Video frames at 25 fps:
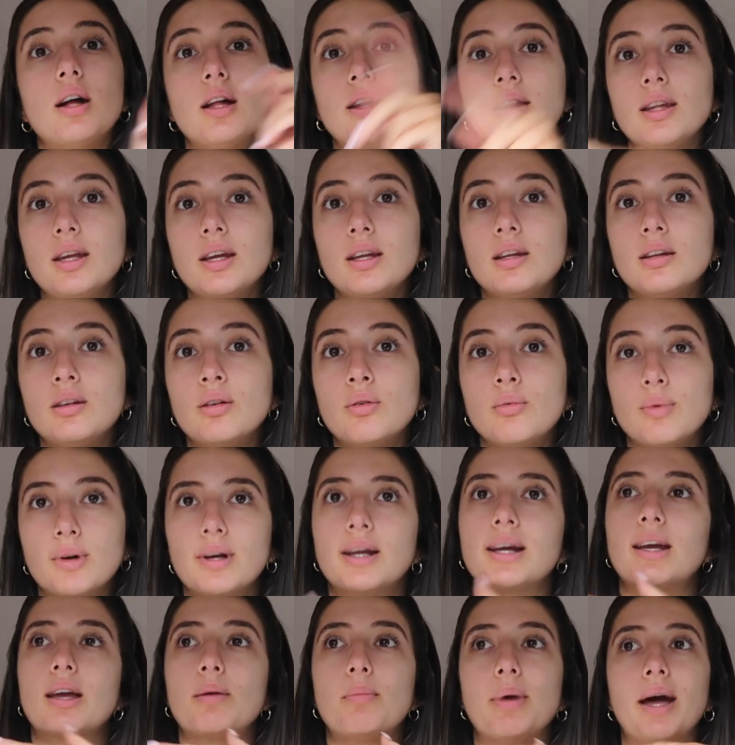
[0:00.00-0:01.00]
and then
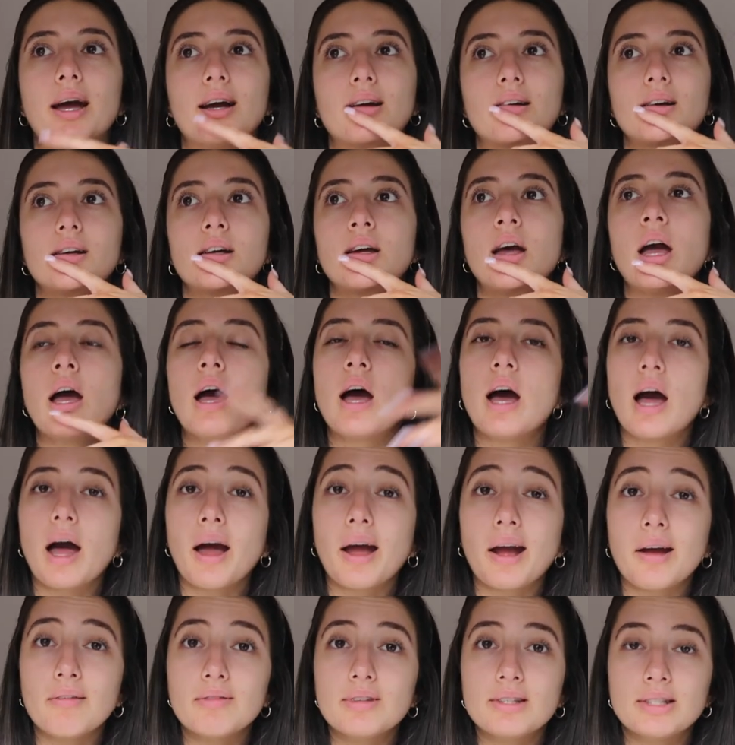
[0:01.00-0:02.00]
when I get back.
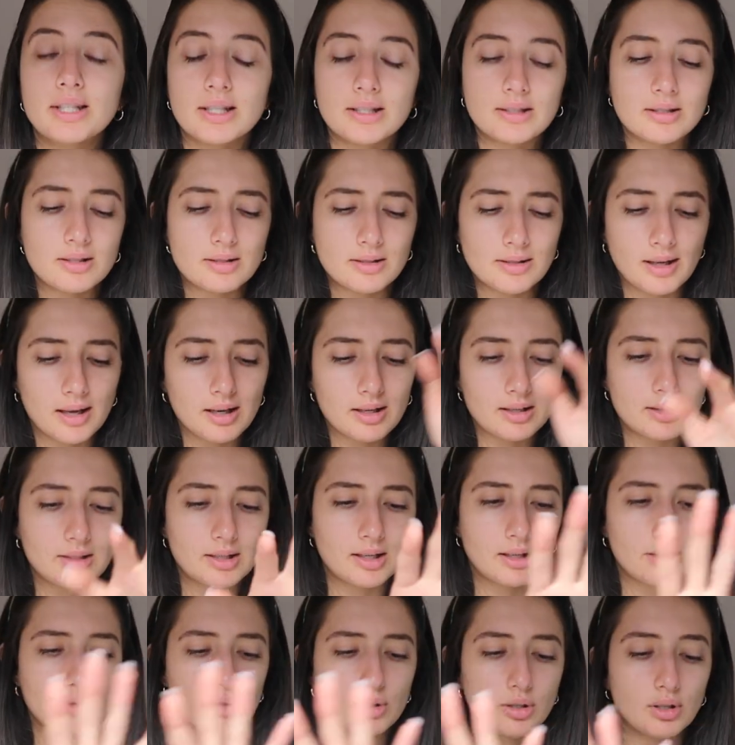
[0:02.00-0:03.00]
I have the dentist later
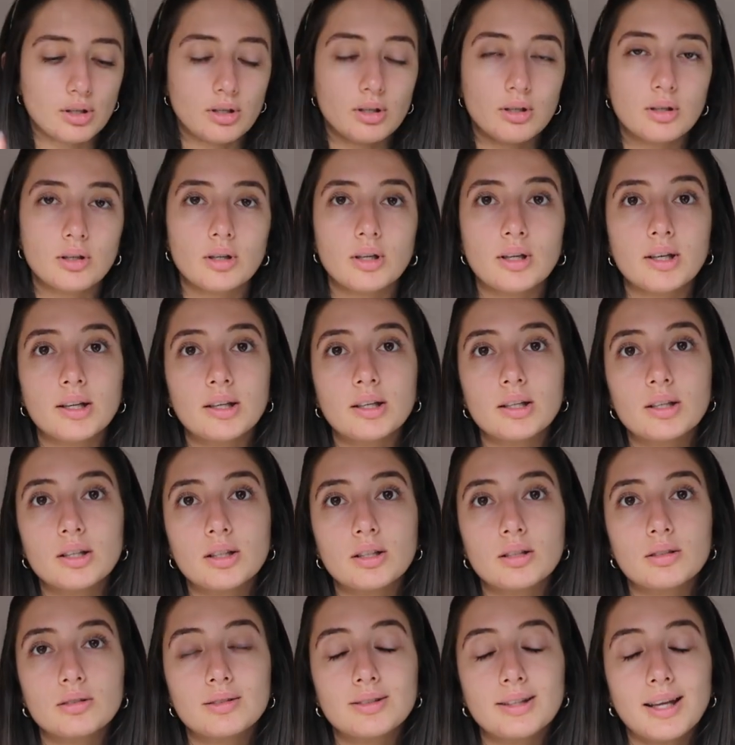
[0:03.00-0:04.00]
today too, and
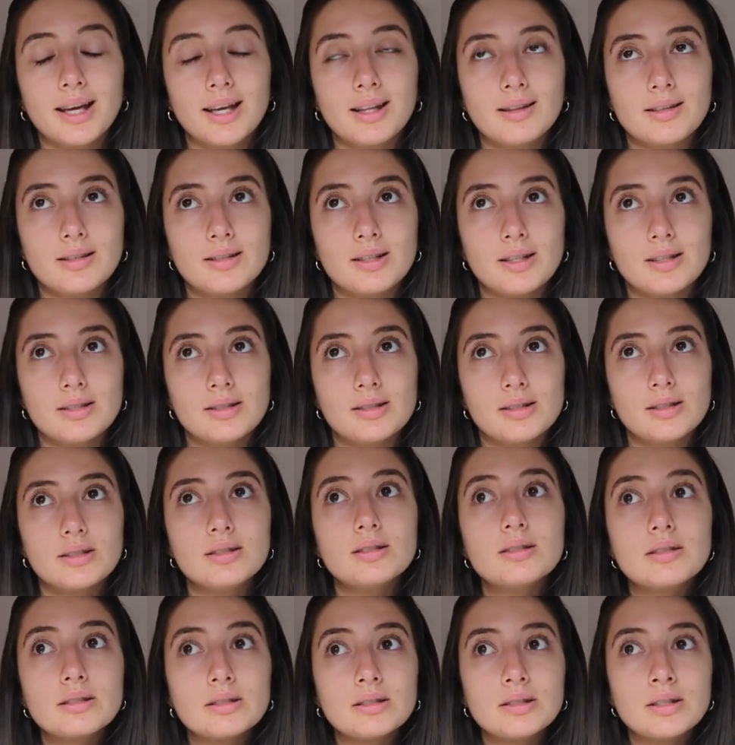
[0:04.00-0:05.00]
I hate the
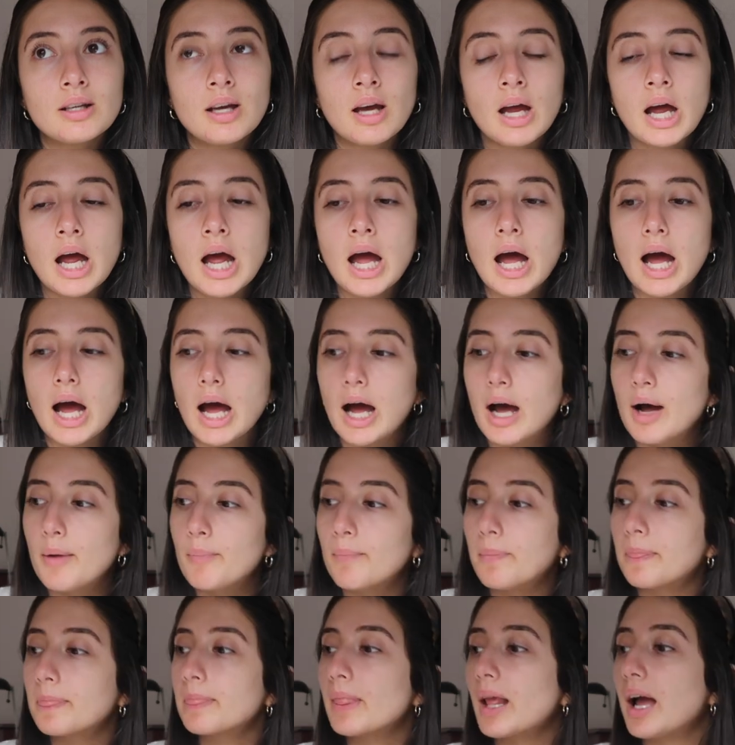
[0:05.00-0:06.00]
dentist.
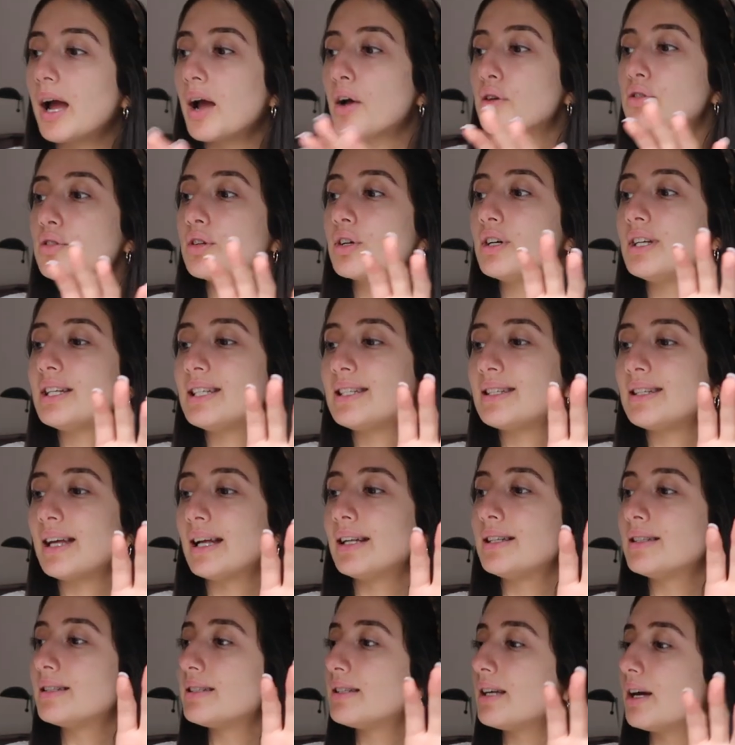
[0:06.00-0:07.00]
I also got
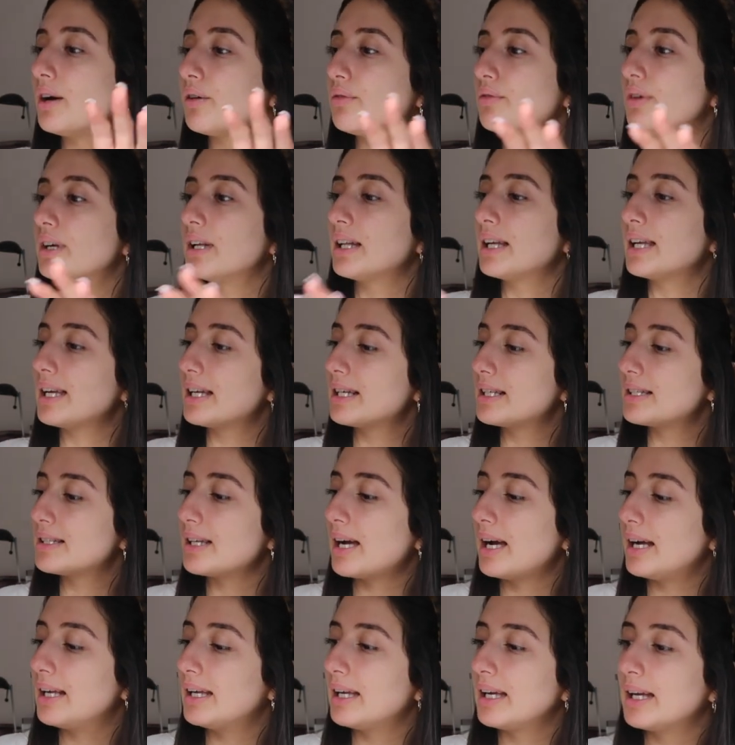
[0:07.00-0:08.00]
sent a really
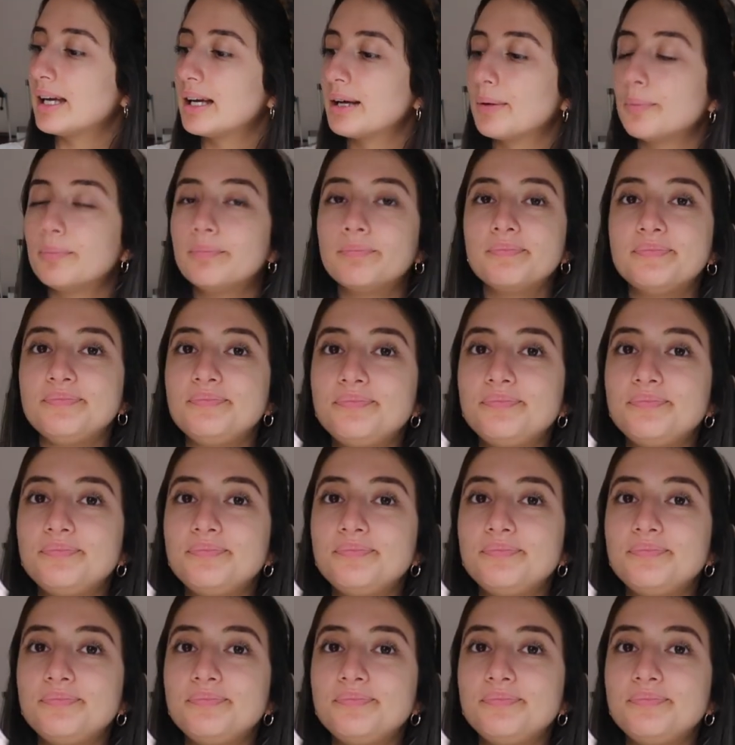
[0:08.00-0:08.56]
exciting